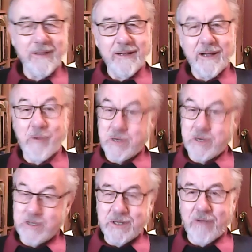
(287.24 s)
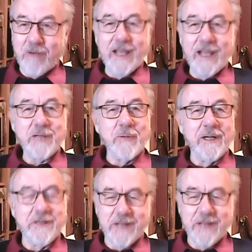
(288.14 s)
I wasn't so relaxed when
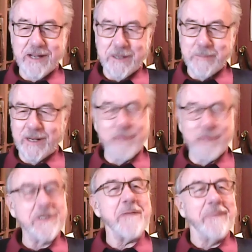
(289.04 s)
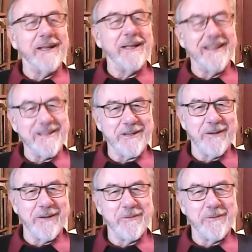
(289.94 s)
I started, but I was in by then, so it was